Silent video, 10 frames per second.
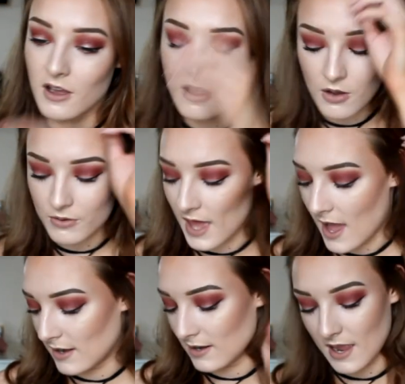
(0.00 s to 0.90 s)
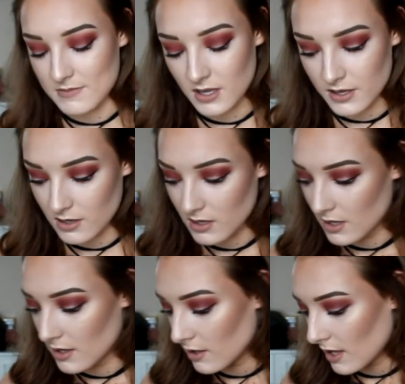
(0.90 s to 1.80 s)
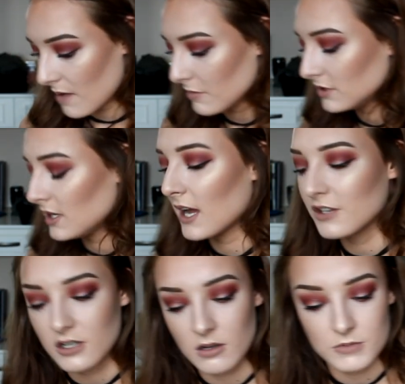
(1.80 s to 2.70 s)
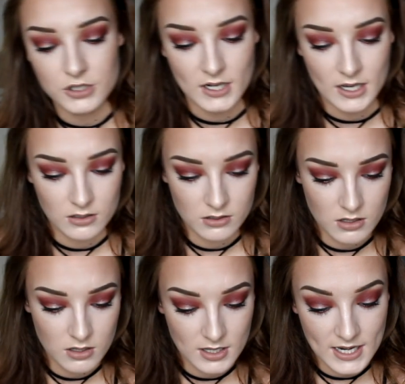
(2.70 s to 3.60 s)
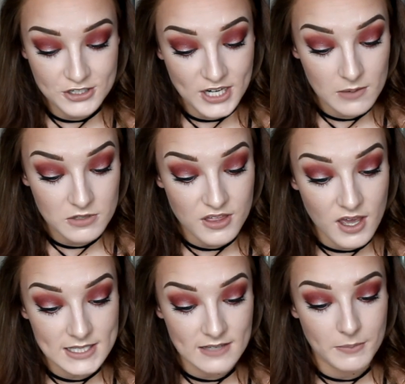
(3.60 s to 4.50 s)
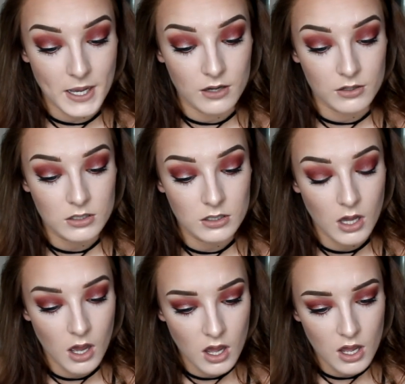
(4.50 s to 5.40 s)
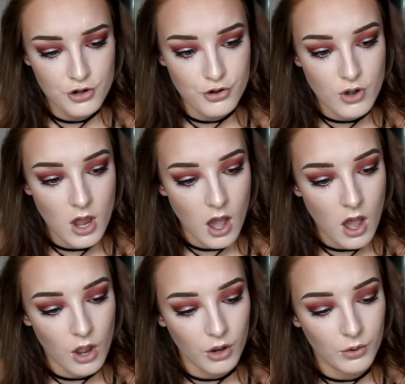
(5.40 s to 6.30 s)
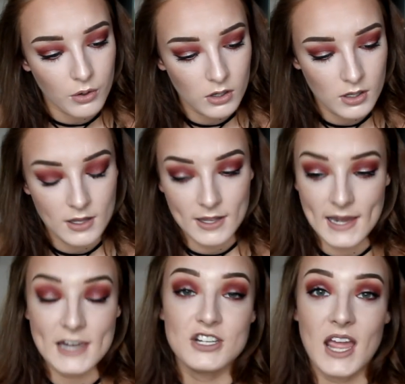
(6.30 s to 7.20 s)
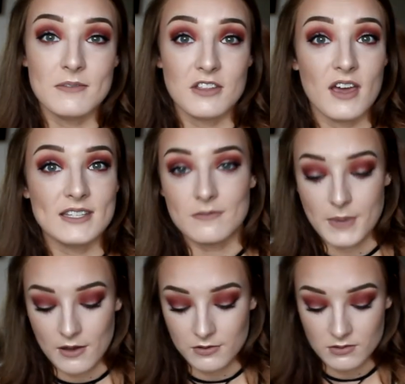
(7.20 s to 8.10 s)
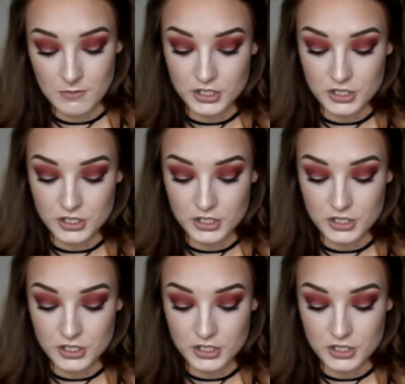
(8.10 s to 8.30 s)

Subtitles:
got all that and it came to like, how much did it actually come to now? It literally came to £37. No, it literally came to £37. I'm